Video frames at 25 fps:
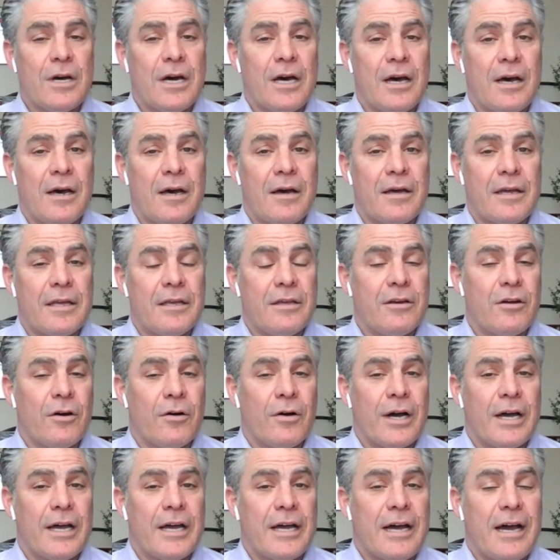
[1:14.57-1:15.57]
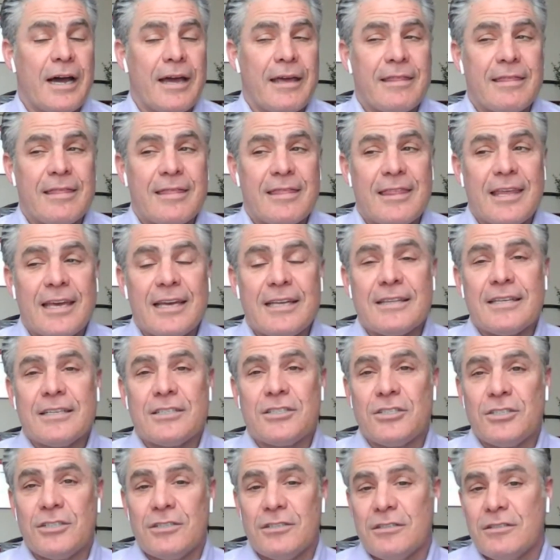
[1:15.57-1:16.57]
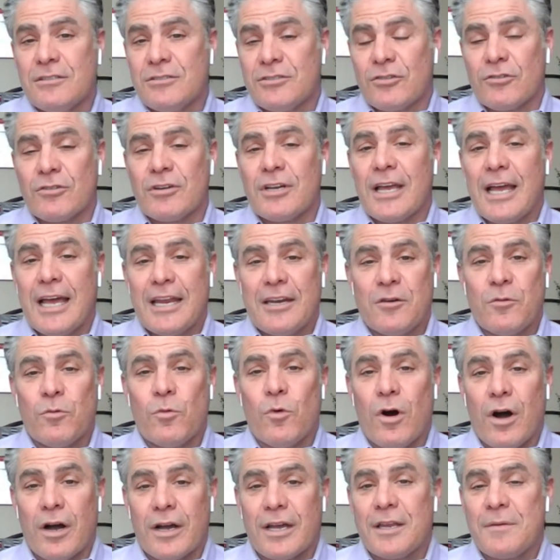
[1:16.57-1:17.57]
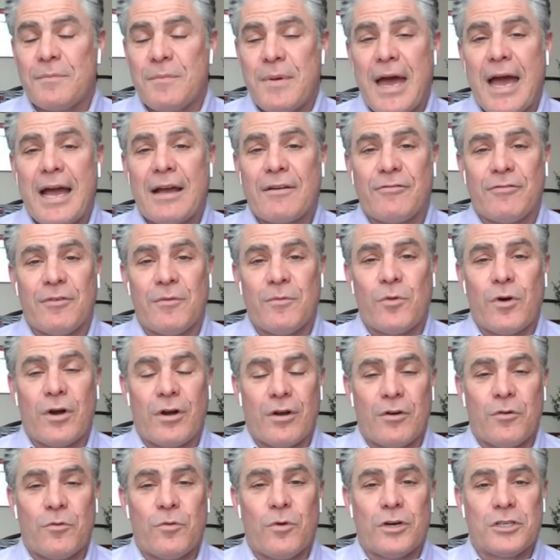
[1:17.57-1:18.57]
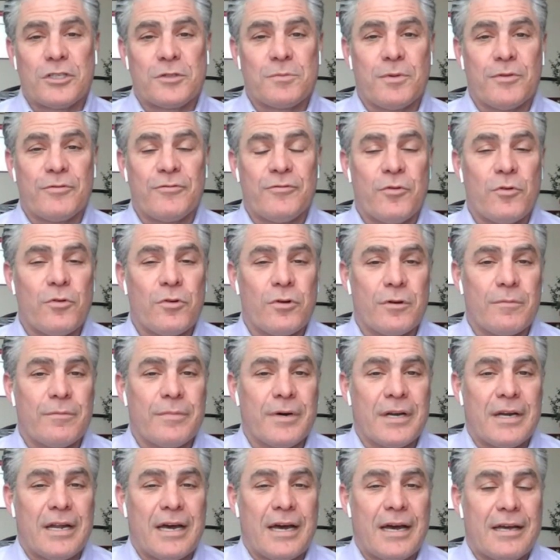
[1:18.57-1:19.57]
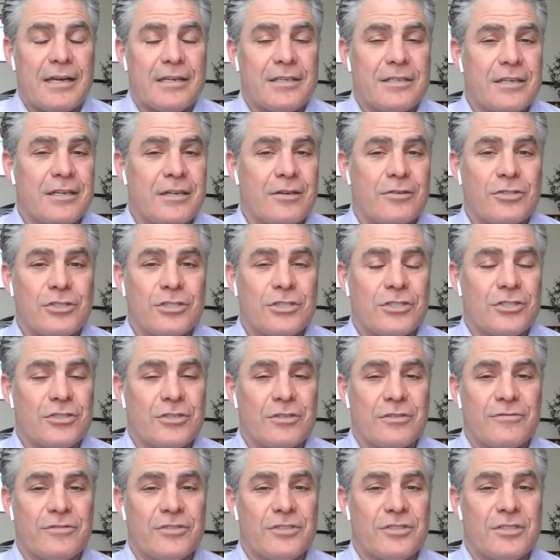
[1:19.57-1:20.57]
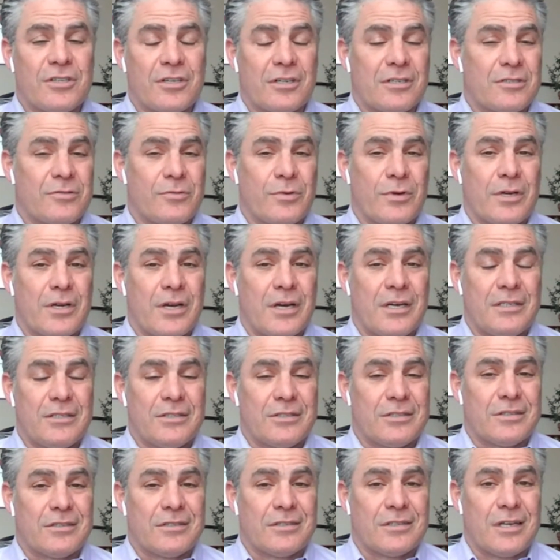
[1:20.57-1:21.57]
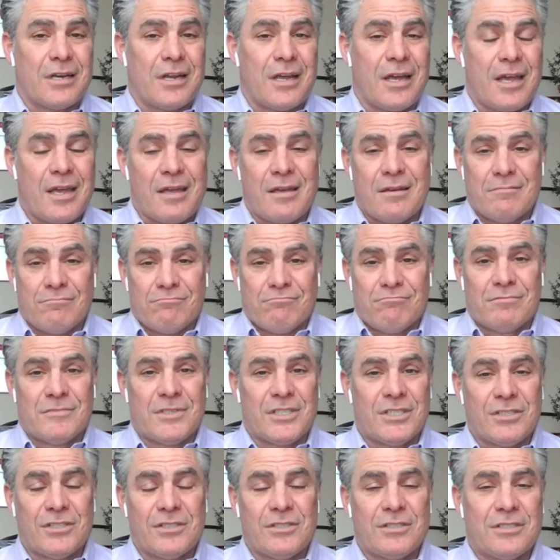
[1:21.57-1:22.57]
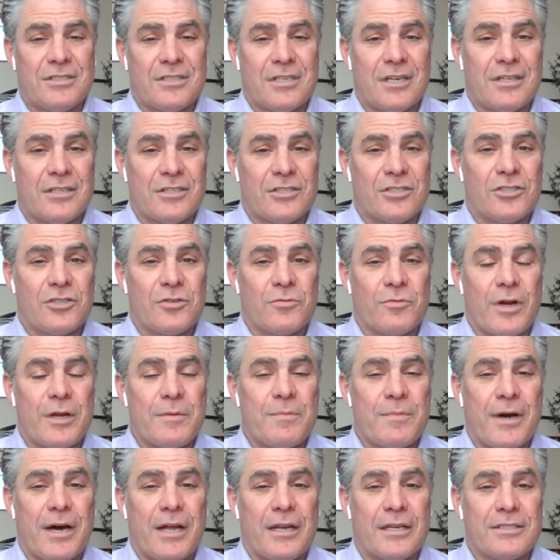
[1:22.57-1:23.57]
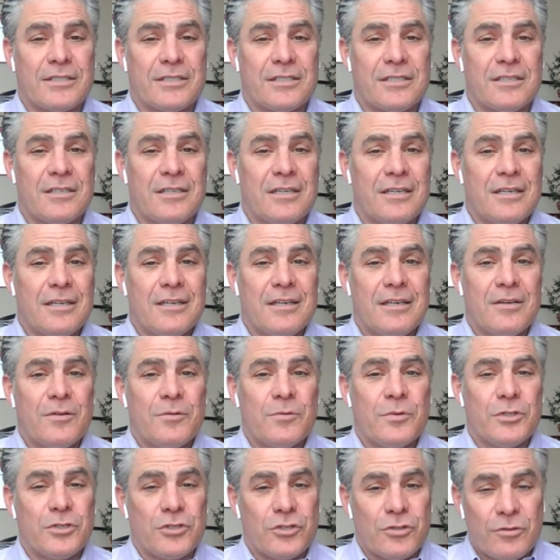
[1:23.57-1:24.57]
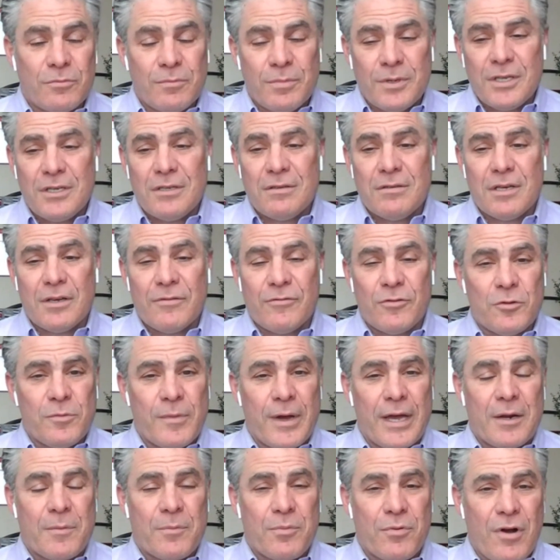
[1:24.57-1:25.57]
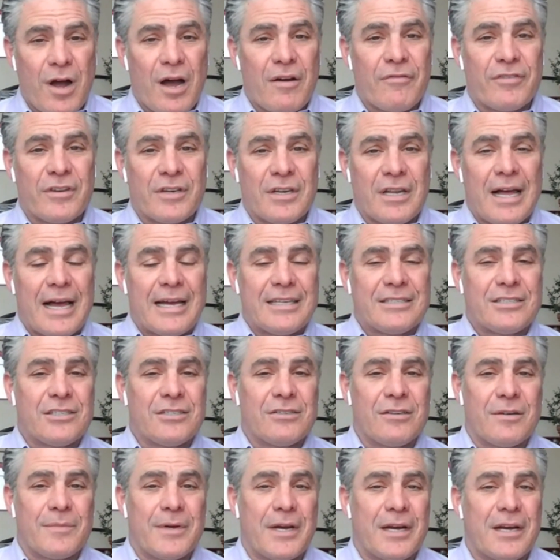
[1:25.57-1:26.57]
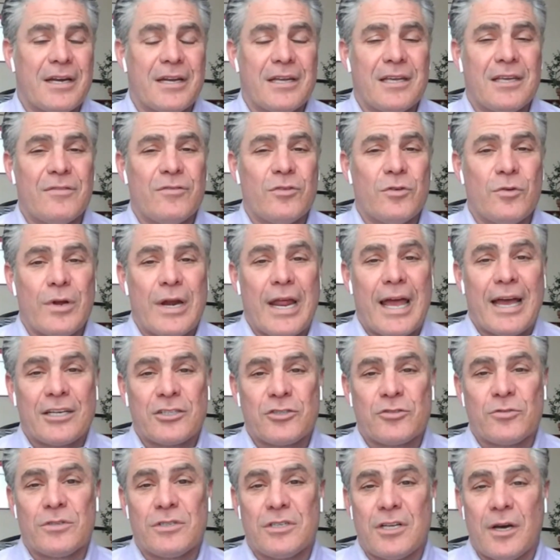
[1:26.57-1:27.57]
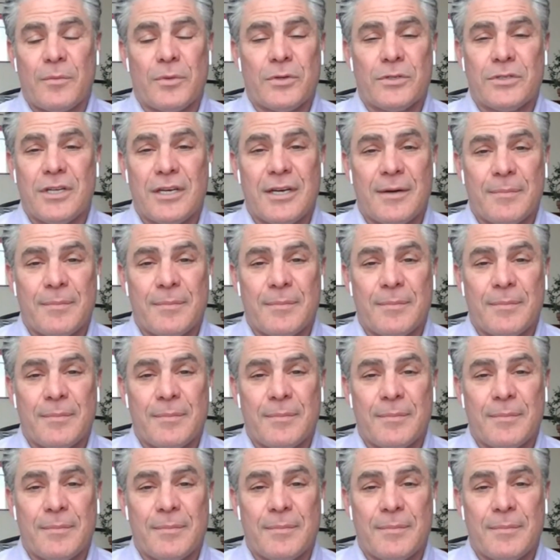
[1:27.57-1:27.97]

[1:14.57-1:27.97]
Uh, you know, I, I, think that she certainly had to walk it back from where it was before, but I, you know, she should have stuck to her guns and said, "Hey, this is uh, this is the right policy. We should be. If you made a profit last year, I'm not going to give you an extra double